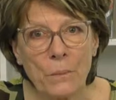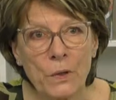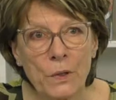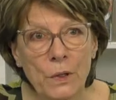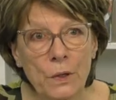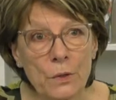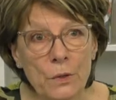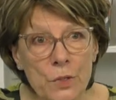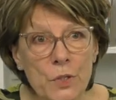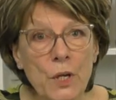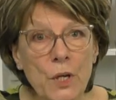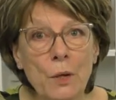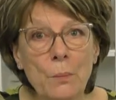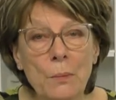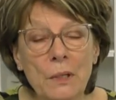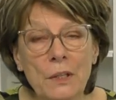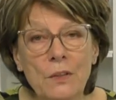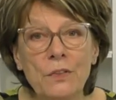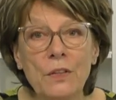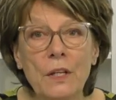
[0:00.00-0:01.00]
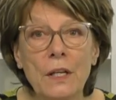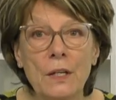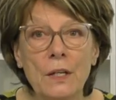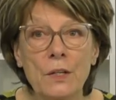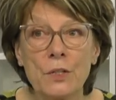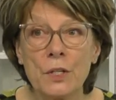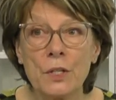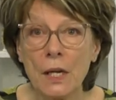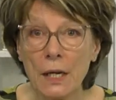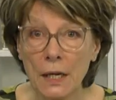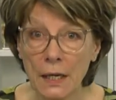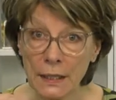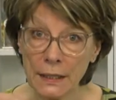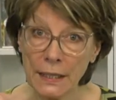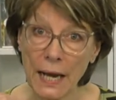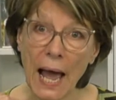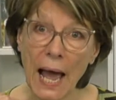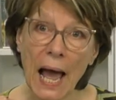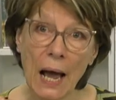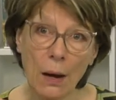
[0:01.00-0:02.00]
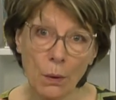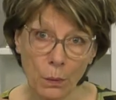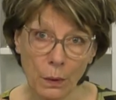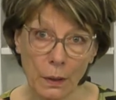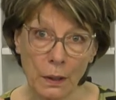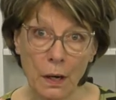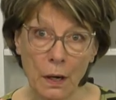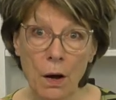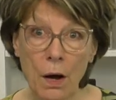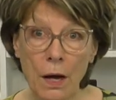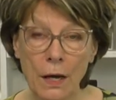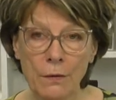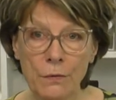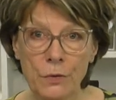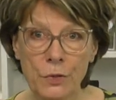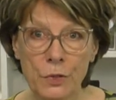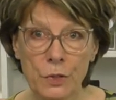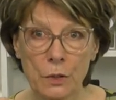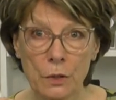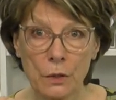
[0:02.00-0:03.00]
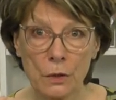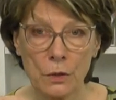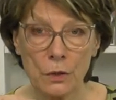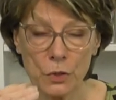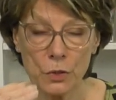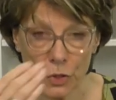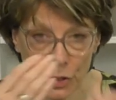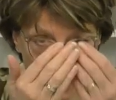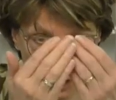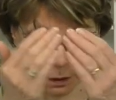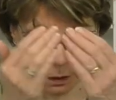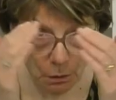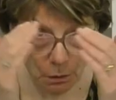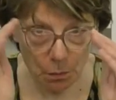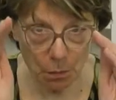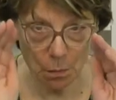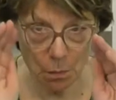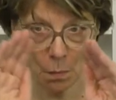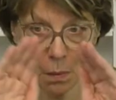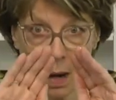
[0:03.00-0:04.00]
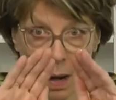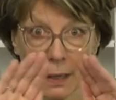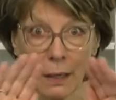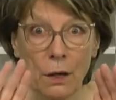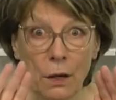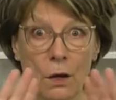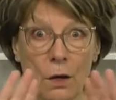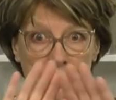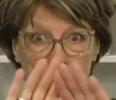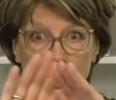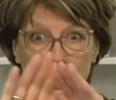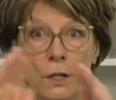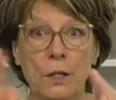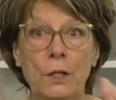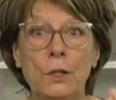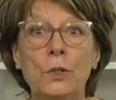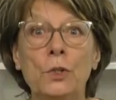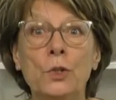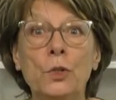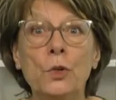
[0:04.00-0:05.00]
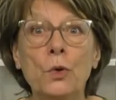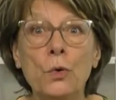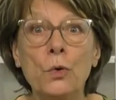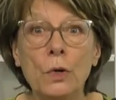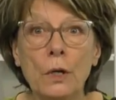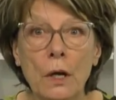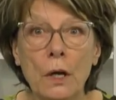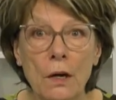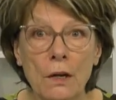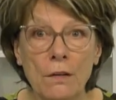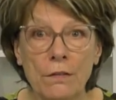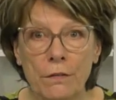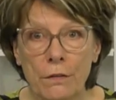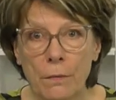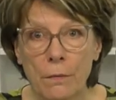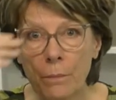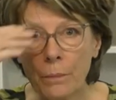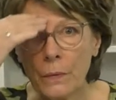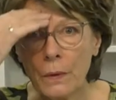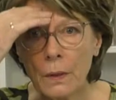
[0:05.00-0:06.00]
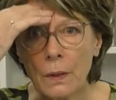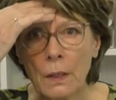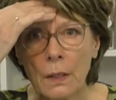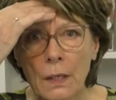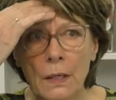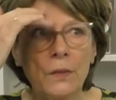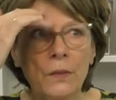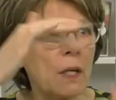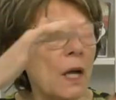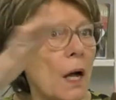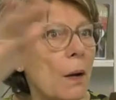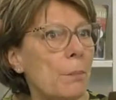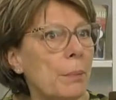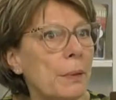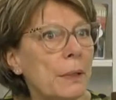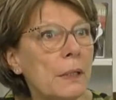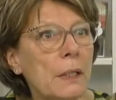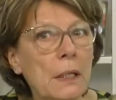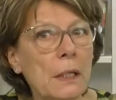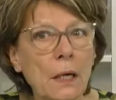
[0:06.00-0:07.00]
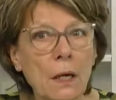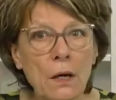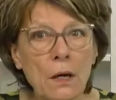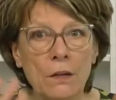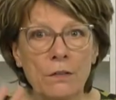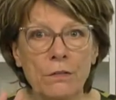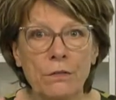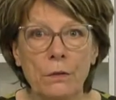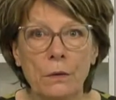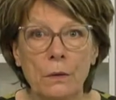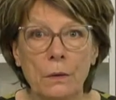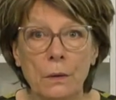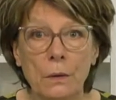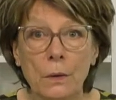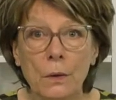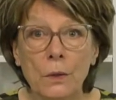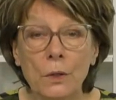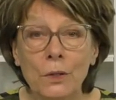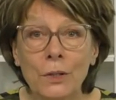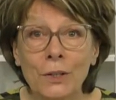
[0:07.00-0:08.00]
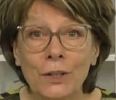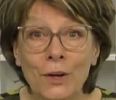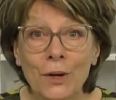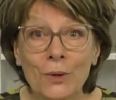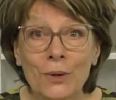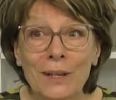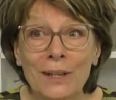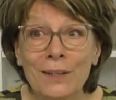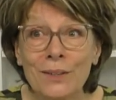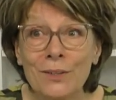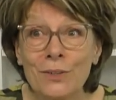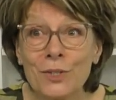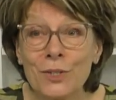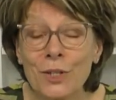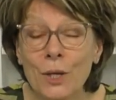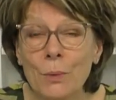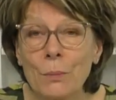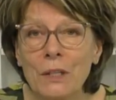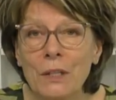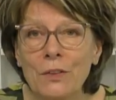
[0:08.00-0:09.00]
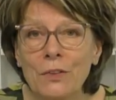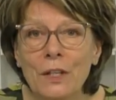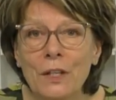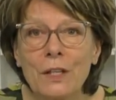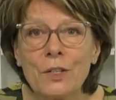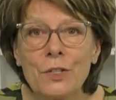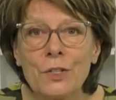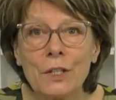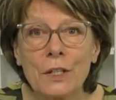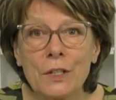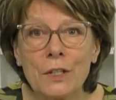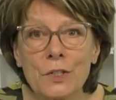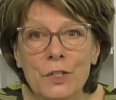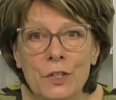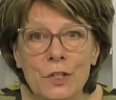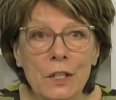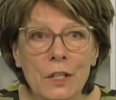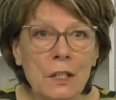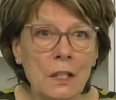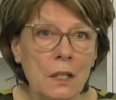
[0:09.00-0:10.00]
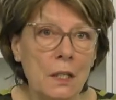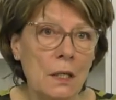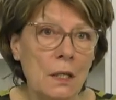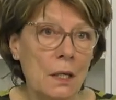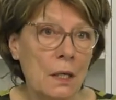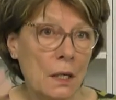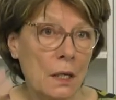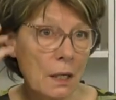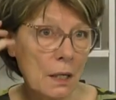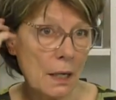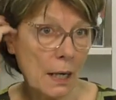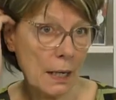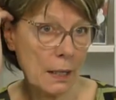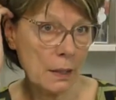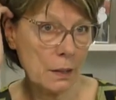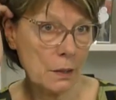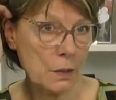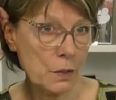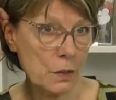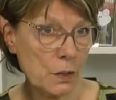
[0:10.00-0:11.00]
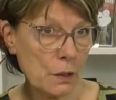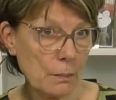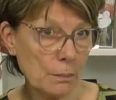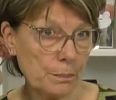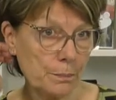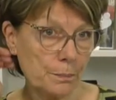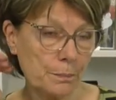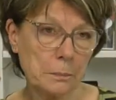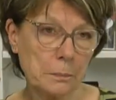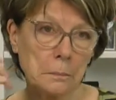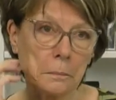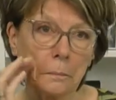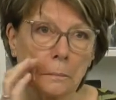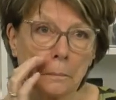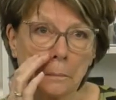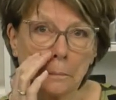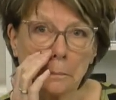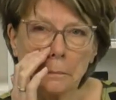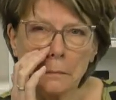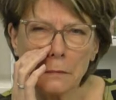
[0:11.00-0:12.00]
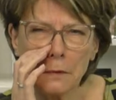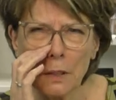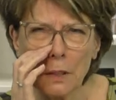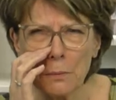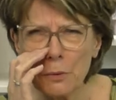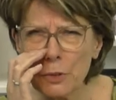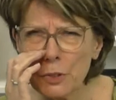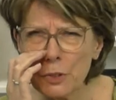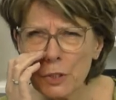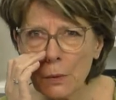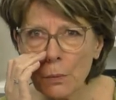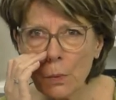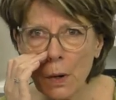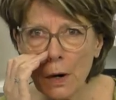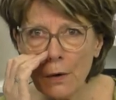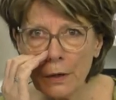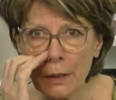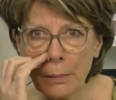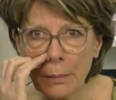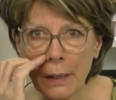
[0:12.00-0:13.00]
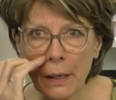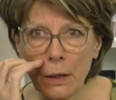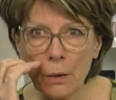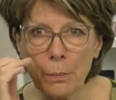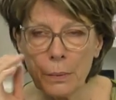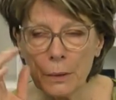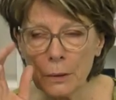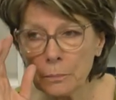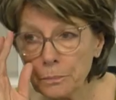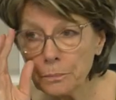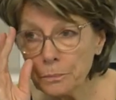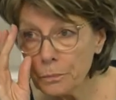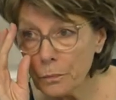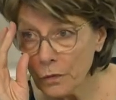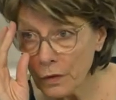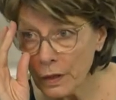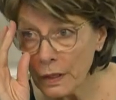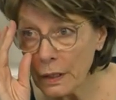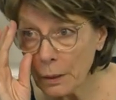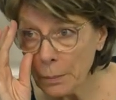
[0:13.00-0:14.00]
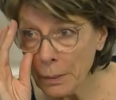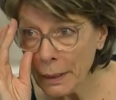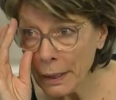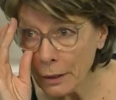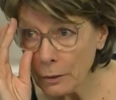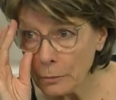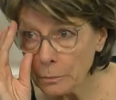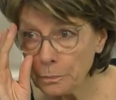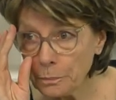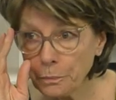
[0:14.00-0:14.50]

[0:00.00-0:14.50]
you know there are so many things in our lives just in my life in your life in the company life you know there's so many things to consider and i'm not to say worry about but think about